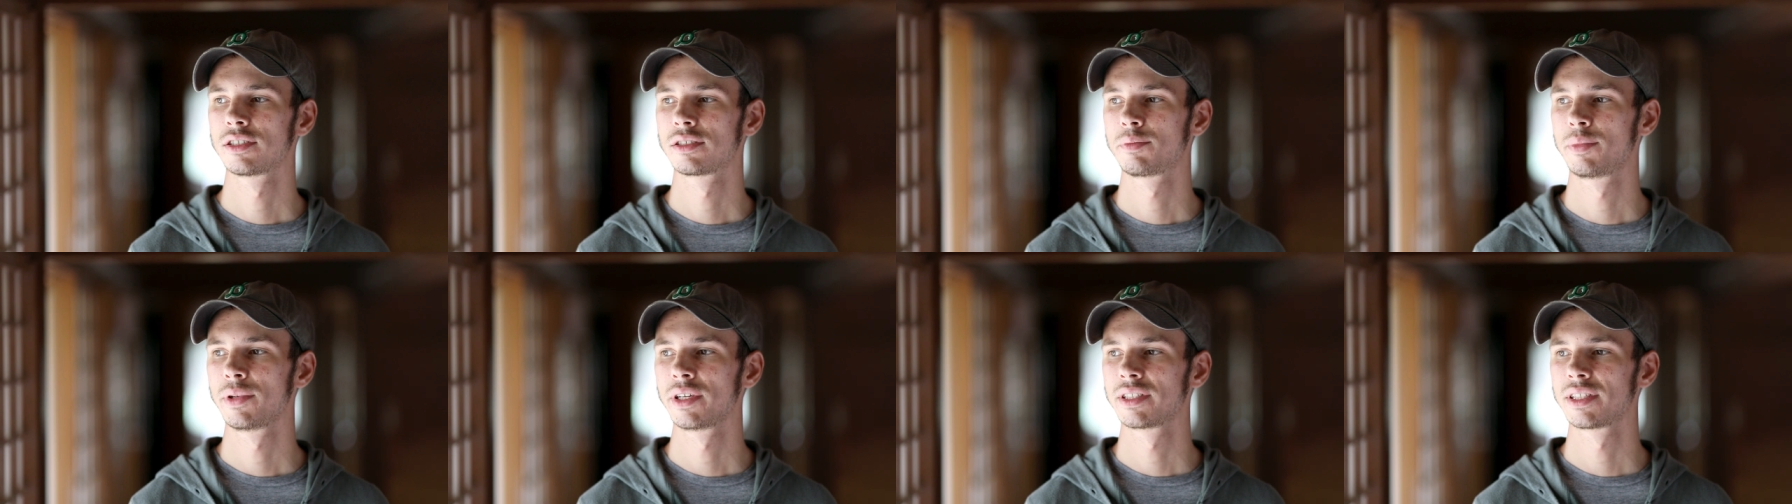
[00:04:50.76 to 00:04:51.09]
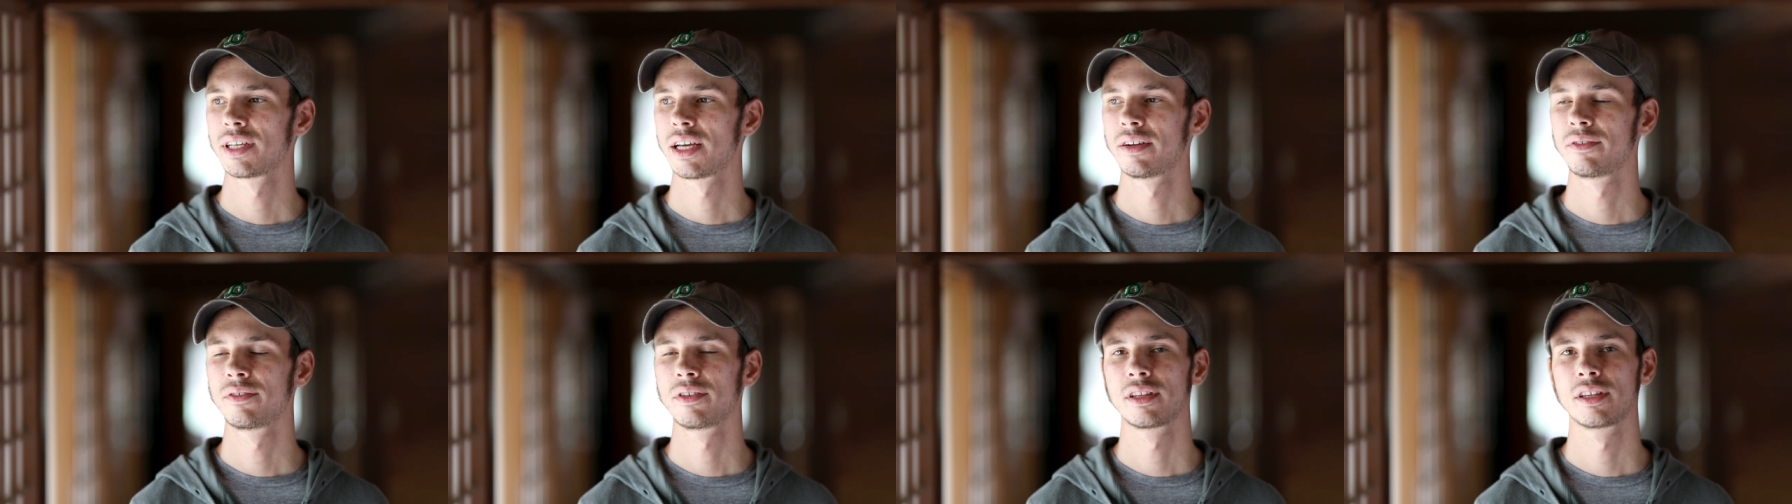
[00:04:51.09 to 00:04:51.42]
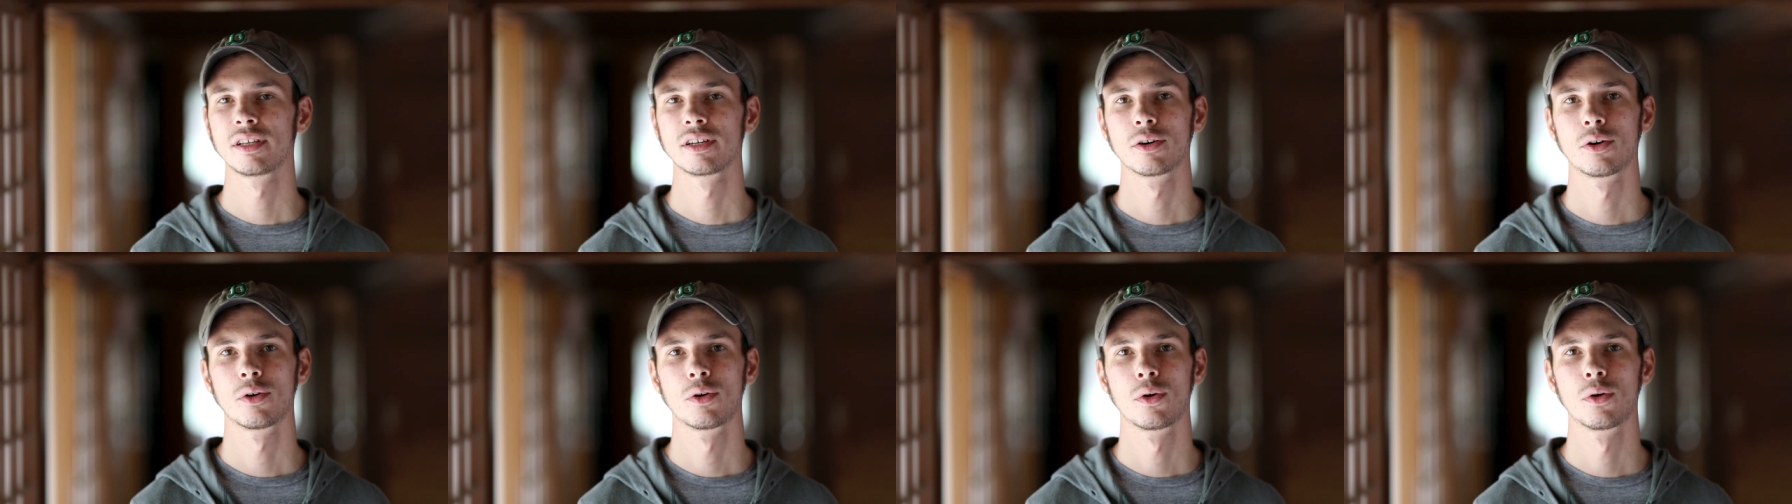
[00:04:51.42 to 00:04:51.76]
just makes
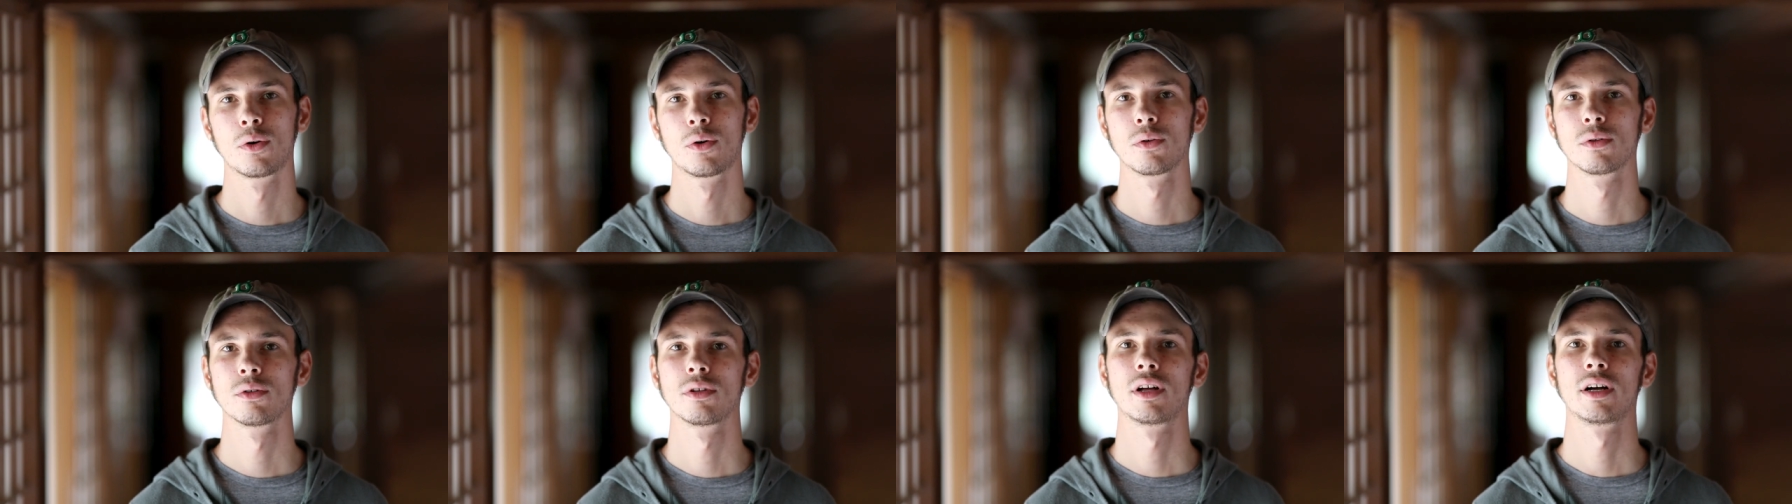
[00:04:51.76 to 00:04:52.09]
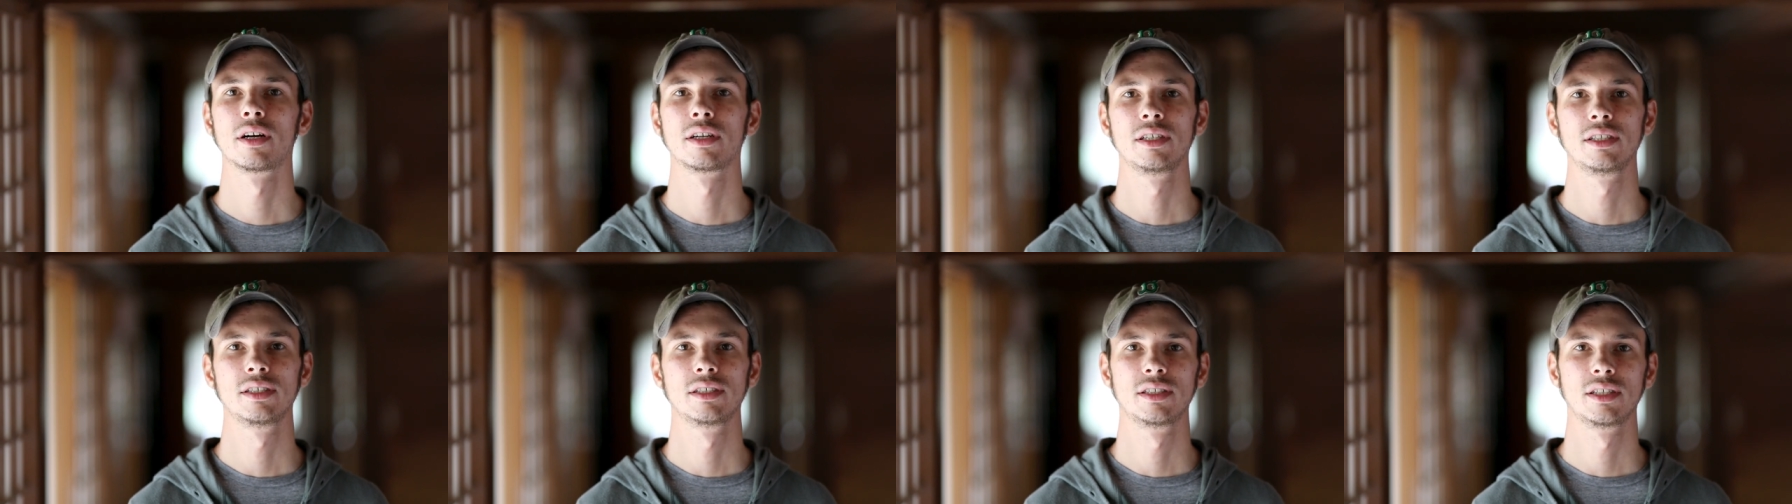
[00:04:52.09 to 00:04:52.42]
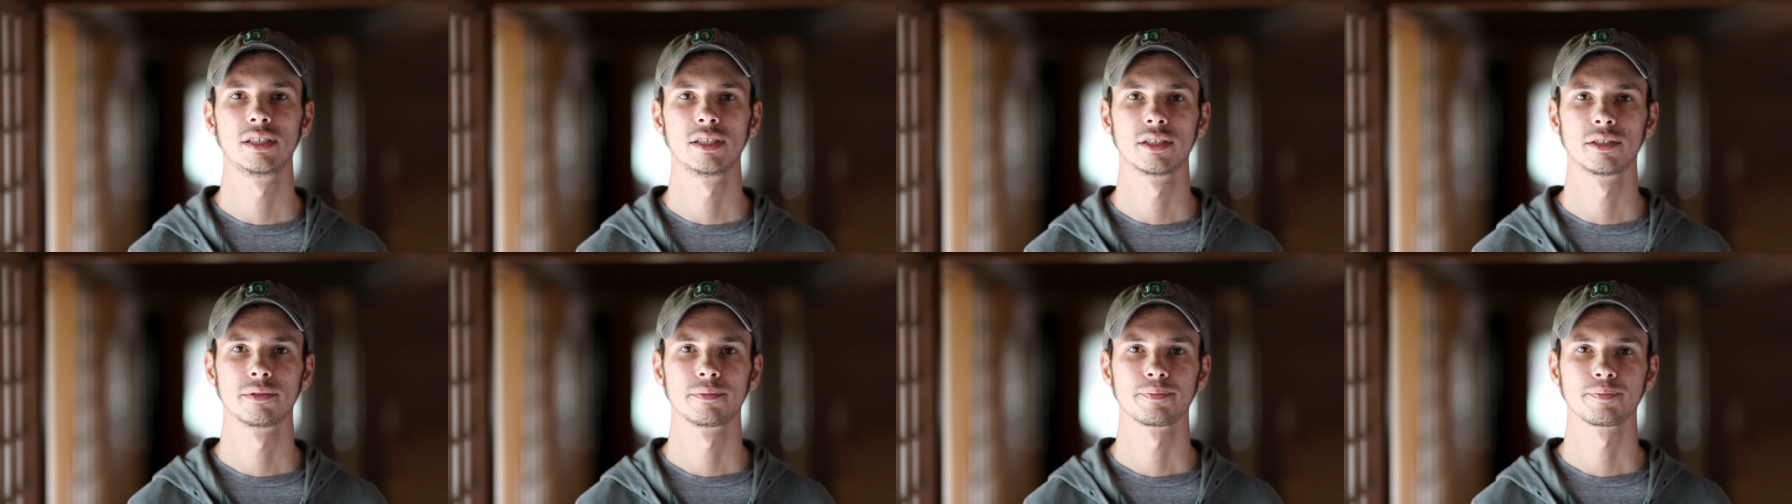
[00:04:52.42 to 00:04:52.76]
everything a whole lot
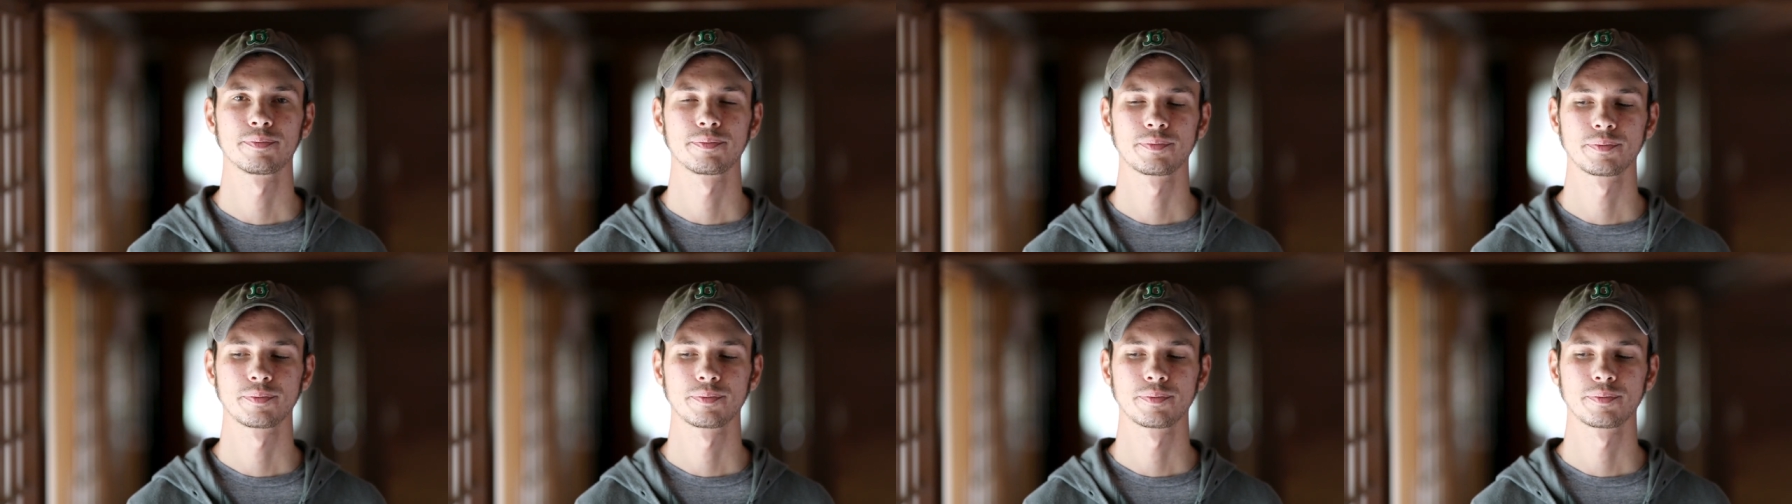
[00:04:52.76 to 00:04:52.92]
easier.